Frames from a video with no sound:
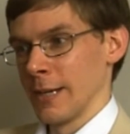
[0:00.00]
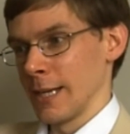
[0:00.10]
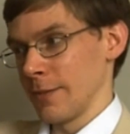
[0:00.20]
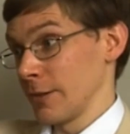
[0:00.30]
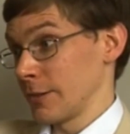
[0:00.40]

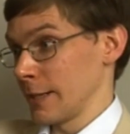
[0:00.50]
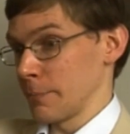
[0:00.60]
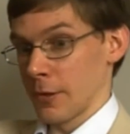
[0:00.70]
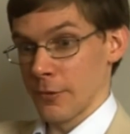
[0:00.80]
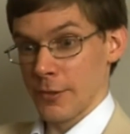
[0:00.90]
If you see
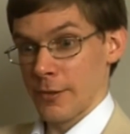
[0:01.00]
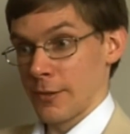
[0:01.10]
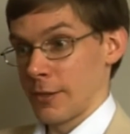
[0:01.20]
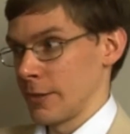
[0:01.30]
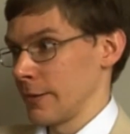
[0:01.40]

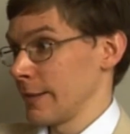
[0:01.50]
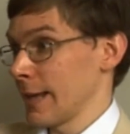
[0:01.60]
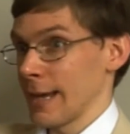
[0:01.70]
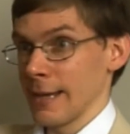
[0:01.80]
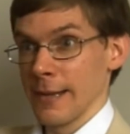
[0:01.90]
pulsars doing
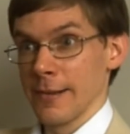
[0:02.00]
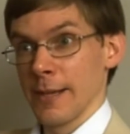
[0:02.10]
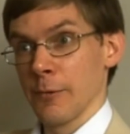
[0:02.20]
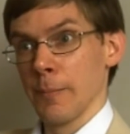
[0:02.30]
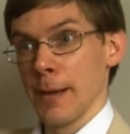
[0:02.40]
that, you
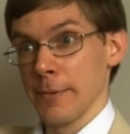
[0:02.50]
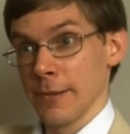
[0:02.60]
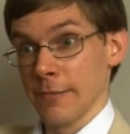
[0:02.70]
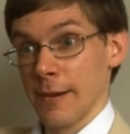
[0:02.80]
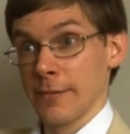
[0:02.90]
think, well, maybe
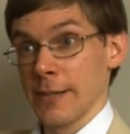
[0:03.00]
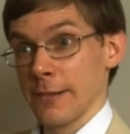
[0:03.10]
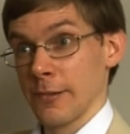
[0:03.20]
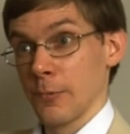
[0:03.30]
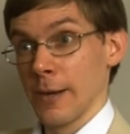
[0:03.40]
there's a
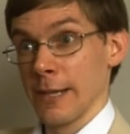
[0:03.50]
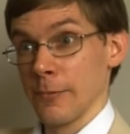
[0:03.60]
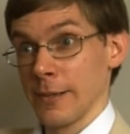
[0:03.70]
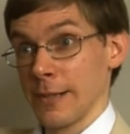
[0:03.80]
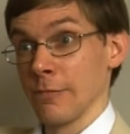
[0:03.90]
gravitational wave
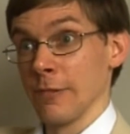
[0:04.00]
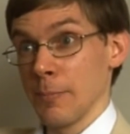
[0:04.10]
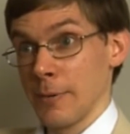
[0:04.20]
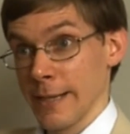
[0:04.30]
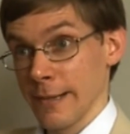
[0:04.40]
which is
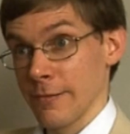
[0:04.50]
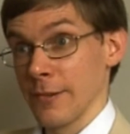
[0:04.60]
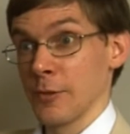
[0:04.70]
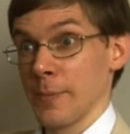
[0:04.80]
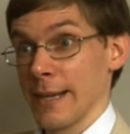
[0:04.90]
rippling
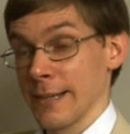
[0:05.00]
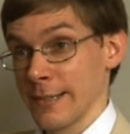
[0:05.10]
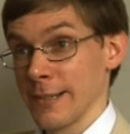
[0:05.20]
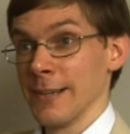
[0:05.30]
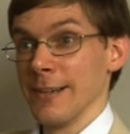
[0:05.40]
through space,